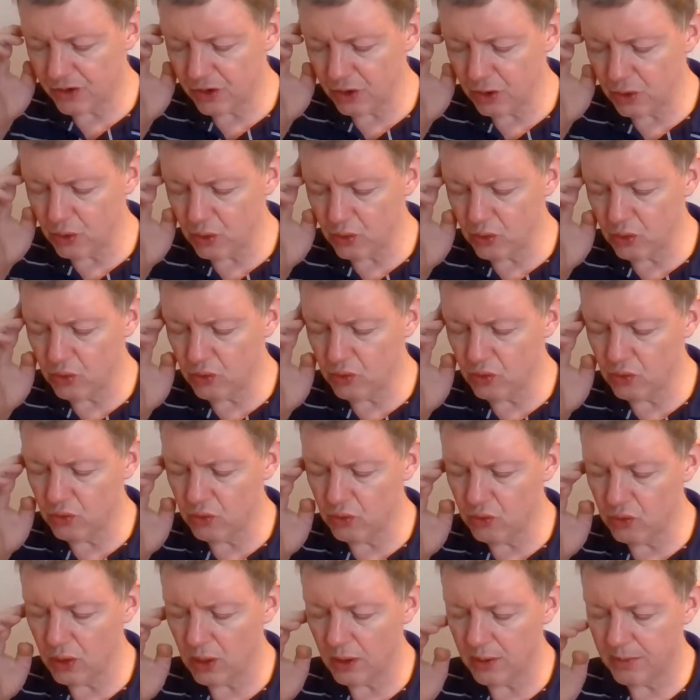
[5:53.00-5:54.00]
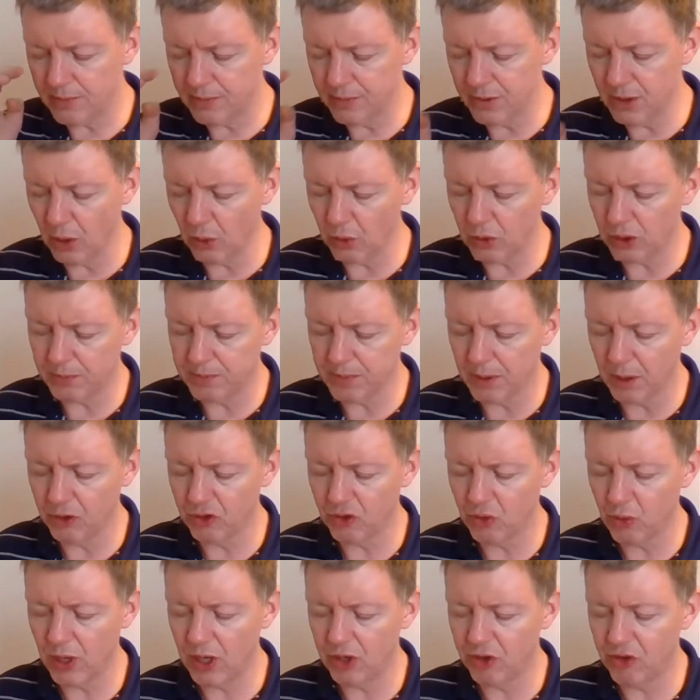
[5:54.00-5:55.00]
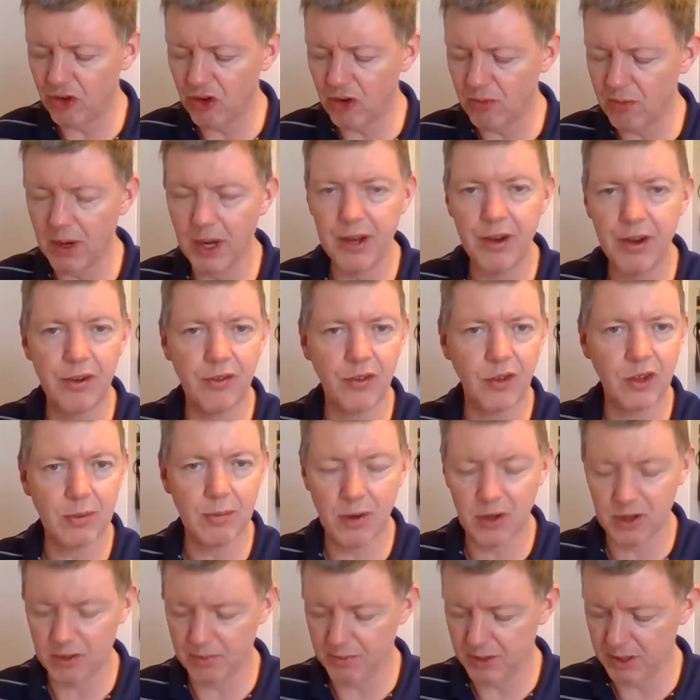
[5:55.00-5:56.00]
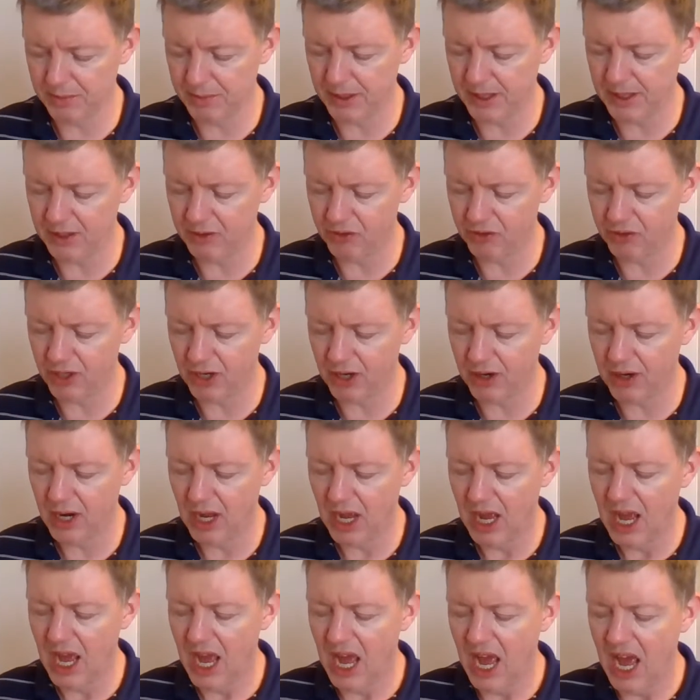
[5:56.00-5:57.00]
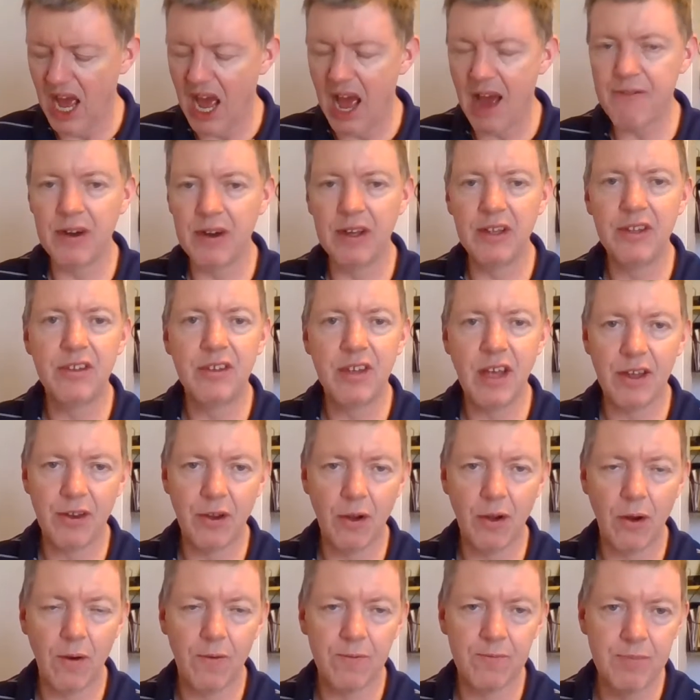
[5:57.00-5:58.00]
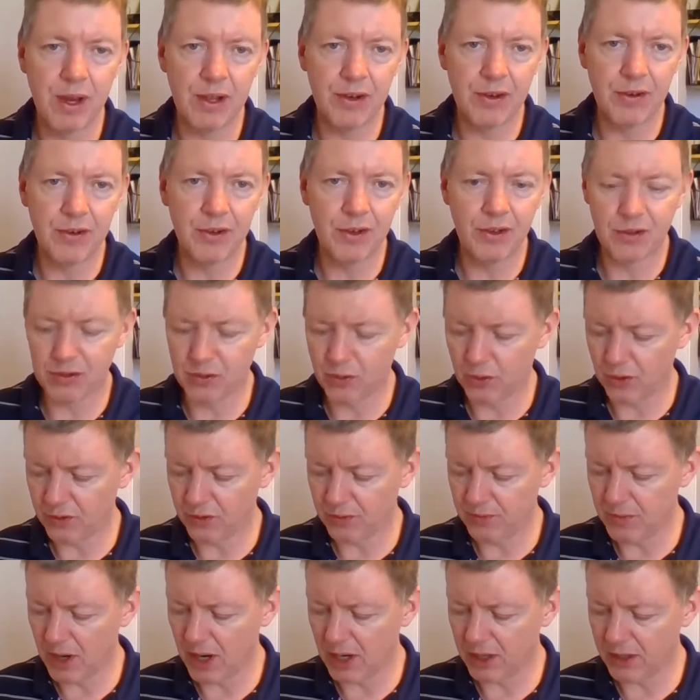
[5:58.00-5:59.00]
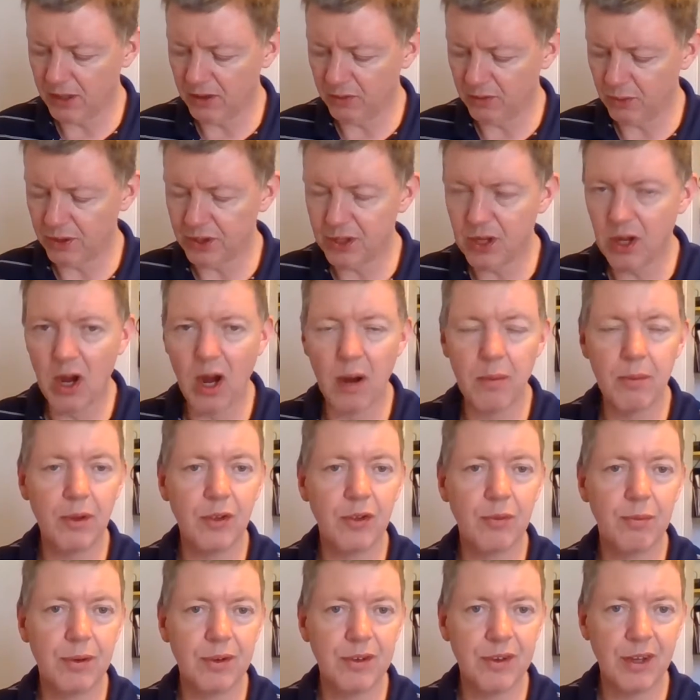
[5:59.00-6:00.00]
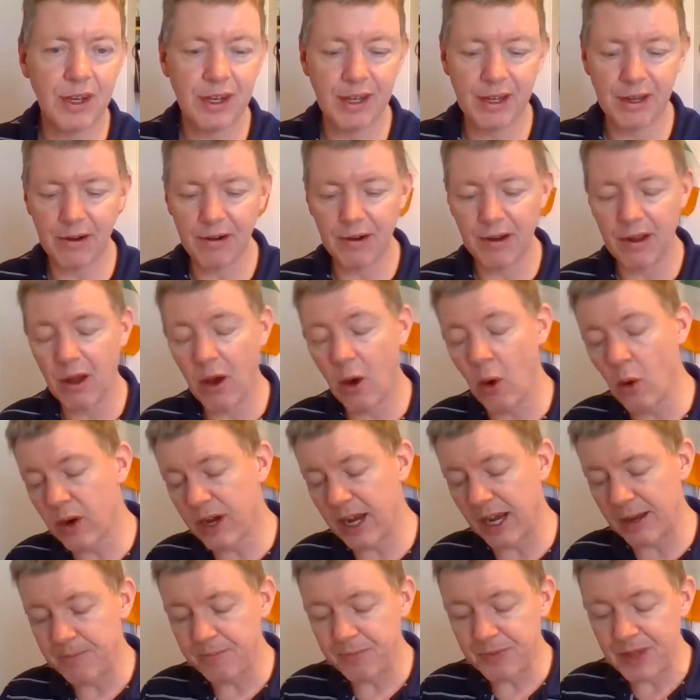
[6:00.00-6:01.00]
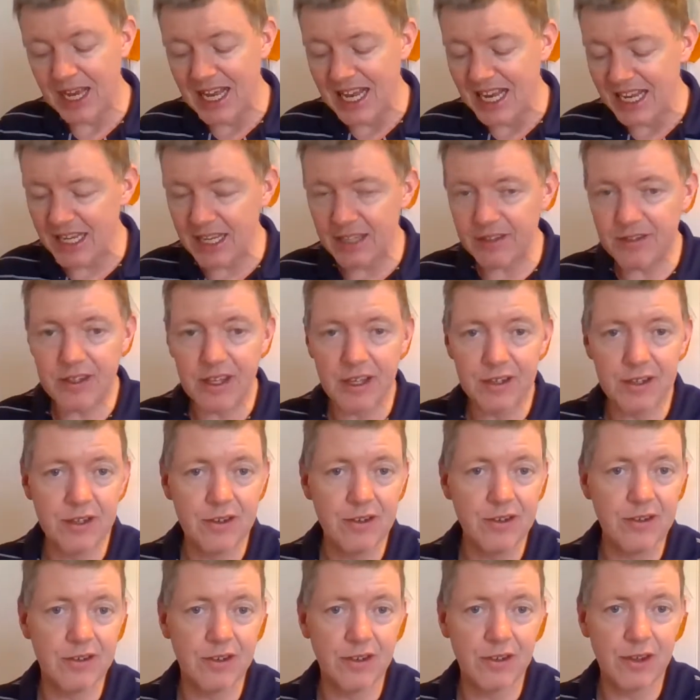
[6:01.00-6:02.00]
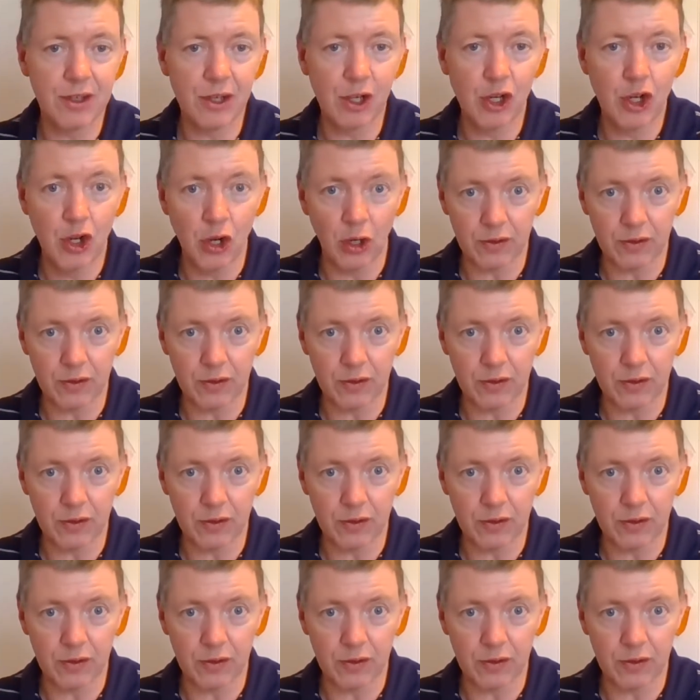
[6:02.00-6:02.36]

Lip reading: Do note the punctuation reminders at the bottom of the page there. Have I set off meta discourse markers with commas particularly? Okay, let's get into the